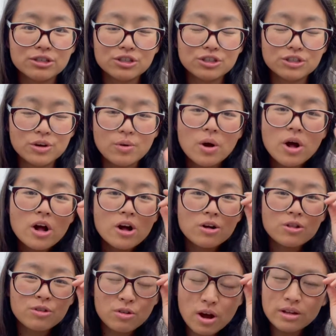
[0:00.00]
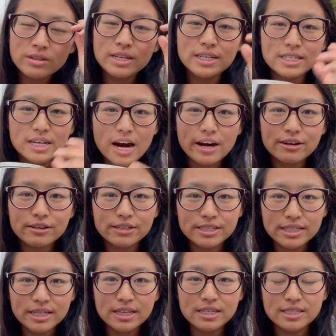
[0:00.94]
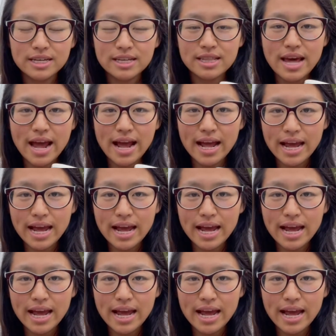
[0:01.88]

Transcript: So throughout the entire season,